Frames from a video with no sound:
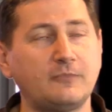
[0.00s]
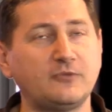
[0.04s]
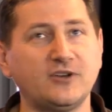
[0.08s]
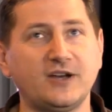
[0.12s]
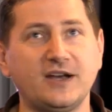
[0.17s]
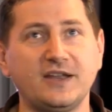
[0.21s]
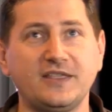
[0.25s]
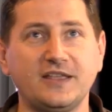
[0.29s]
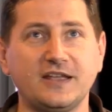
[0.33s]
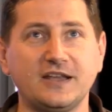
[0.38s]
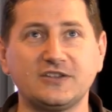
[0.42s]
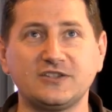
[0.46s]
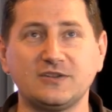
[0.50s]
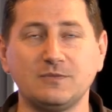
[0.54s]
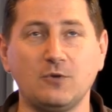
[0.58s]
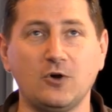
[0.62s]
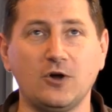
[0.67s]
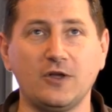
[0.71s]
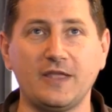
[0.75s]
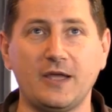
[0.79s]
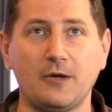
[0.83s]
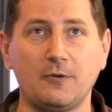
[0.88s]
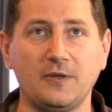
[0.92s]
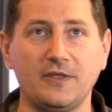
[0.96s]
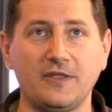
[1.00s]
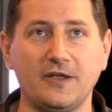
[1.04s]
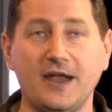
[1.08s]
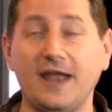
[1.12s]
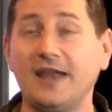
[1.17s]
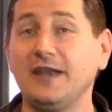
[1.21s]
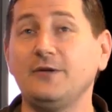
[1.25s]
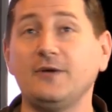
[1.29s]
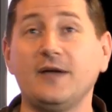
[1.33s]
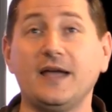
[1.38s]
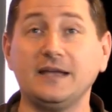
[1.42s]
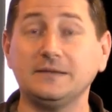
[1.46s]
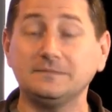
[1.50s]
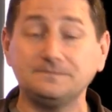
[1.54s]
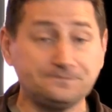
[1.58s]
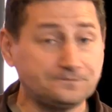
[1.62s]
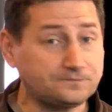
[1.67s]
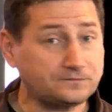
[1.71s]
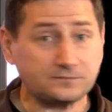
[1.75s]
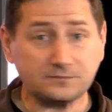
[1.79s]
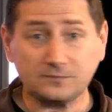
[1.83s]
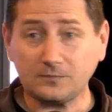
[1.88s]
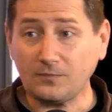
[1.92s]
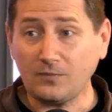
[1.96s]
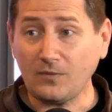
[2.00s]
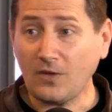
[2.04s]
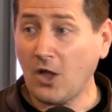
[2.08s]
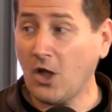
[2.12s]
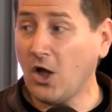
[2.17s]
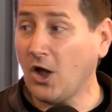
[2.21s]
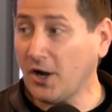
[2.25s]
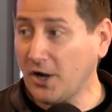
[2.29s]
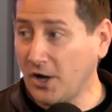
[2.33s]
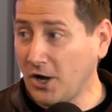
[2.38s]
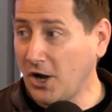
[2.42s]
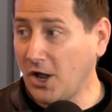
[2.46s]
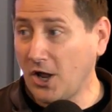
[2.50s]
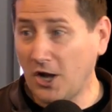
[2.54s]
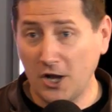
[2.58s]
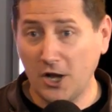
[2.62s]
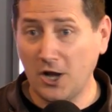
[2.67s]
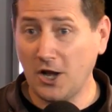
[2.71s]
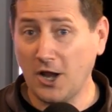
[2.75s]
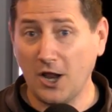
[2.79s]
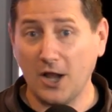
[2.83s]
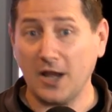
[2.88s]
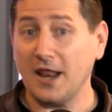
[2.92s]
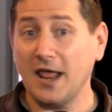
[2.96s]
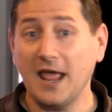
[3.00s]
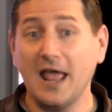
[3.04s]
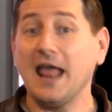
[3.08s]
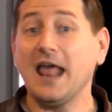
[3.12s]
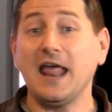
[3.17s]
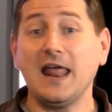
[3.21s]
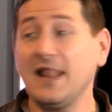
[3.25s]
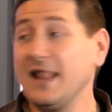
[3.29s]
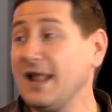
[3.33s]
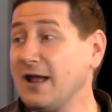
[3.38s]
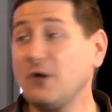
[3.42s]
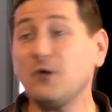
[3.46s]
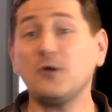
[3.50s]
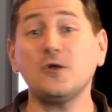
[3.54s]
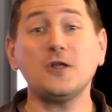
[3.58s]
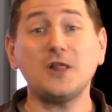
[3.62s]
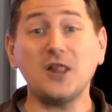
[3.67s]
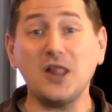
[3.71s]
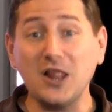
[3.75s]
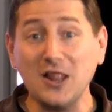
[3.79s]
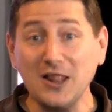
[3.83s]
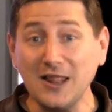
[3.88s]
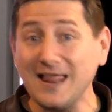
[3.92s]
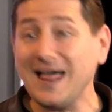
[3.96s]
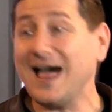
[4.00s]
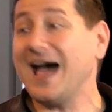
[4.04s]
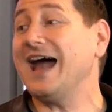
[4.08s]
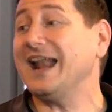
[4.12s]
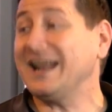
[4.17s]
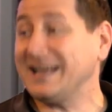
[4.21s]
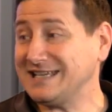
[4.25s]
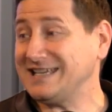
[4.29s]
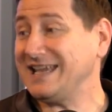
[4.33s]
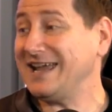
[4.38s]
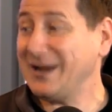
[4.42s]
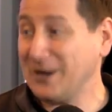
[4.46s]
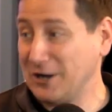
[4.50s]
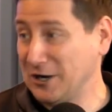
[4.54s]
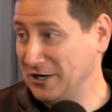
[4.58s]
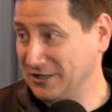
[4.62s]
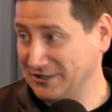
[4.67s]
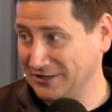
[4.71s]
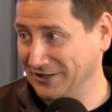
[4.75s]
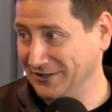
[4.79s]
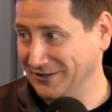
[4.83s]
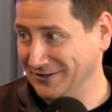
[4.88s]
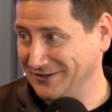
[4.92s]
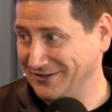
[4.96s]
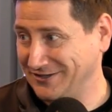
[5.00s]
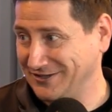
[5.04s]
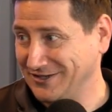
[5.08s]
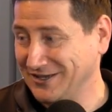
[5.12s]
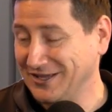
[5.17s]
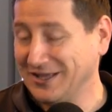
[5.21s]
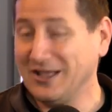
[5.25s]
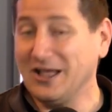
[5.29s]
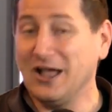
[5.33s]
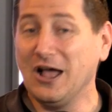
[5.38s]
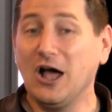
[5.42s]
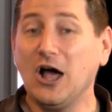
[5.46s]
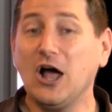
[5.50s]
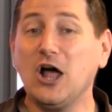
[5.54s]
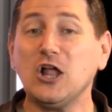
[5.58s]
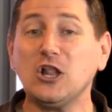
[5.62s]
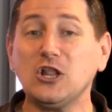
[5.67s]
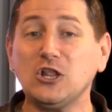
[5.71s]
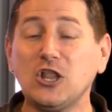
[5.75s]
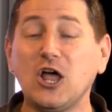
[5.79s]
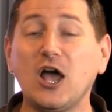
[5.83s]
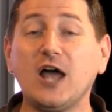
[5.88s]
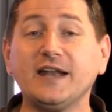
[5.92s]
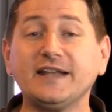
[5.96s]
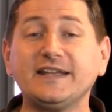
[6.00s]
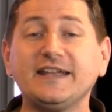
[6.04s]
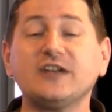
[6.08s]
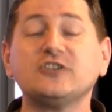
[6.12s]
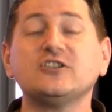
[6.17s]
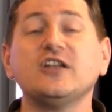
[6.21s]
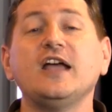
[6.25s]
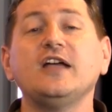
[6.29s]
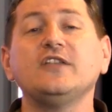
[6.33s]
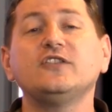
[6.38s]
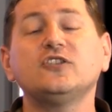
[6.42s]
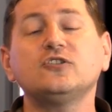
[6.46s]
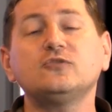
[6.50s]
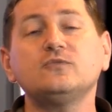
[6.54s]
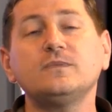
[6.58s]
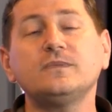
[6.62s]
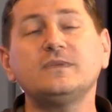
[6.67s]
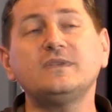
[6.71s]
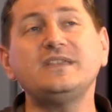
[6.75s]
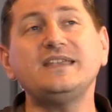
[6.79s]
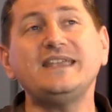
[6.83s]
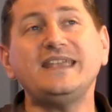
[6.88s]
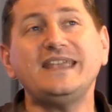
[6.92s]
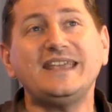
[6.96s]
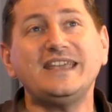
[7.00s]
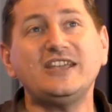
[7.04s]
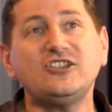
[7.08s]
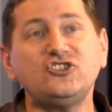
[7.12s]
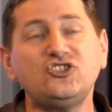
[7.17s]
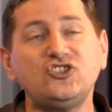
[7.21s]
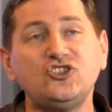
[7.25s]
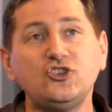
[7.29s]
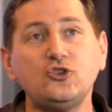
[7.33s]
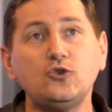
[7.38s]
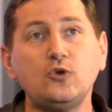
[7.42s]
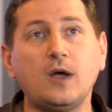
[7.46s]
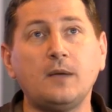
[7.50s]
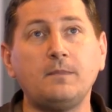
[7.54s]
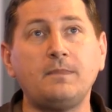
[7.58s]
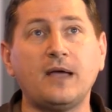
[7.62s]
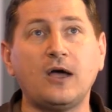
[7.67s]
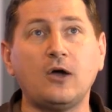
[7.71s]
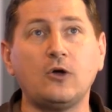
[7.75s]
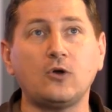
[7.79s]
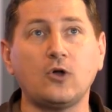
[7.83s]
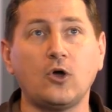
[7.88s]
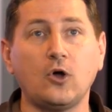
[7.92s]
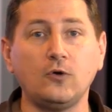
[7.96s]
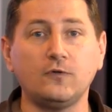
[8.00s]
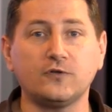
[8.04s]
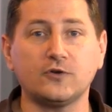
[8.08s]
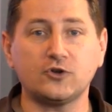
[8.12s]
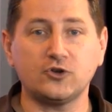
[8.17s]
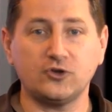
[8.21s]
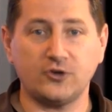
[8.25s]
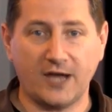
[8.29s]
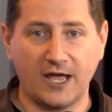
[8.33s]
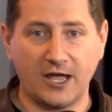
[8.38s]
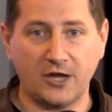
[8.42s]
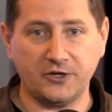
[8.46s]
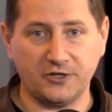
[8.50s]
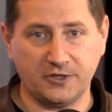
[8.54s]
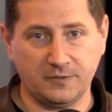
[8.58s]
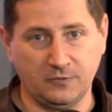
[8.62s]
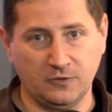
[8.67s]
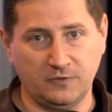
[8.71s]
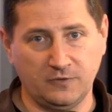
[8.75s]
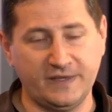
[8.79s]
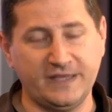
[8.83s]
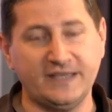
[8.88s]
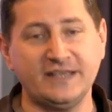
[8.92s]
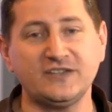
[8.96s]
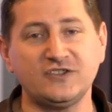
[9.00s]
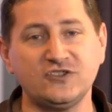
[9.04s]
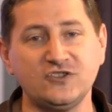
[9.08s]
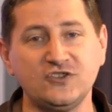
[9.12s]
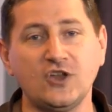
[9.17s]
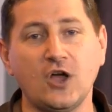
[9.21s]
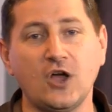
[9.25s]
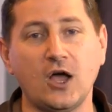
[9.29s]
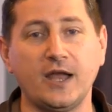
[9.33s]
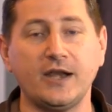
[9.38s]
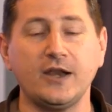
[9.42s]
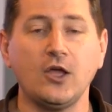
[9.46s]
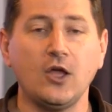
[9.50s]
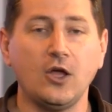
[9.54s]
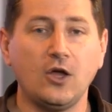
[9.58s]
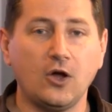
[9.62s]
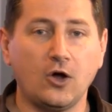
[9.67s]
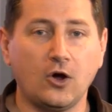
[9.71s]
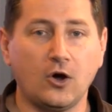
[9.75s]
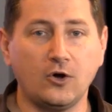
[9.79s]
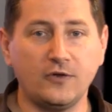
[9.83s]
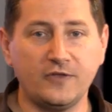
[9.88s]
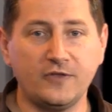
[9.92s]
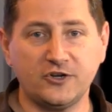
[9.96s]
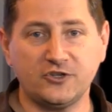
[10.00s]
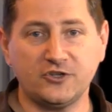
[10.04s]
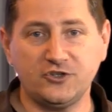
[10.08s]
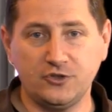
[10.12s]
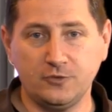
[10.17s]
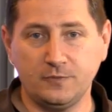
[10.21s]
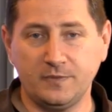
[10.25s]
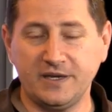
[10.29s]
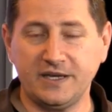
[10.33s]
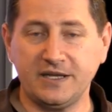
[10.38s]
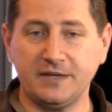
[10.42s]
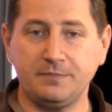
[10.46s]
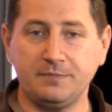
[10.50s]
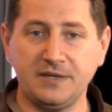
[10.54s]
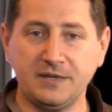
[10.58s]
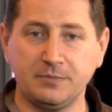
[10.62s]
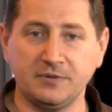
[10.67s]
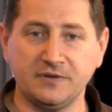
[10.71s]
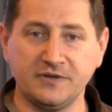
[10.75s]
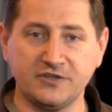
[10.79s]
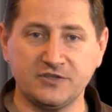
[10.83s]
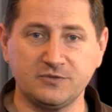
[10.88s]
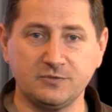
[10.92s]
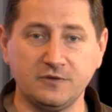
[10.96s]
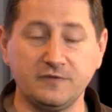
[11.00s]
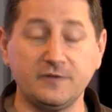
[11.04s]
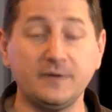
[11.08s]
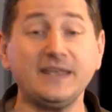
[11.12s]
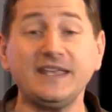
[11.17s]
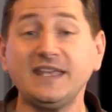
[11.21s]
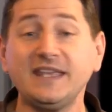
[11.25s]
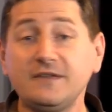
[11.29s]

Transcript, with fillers: I'm trying to think of some more that were in there. Anyway, on and on and on. There were a lot of characters. A lot of characters. The, the issue about overcrowding a movie is not, are there too many people in this movie?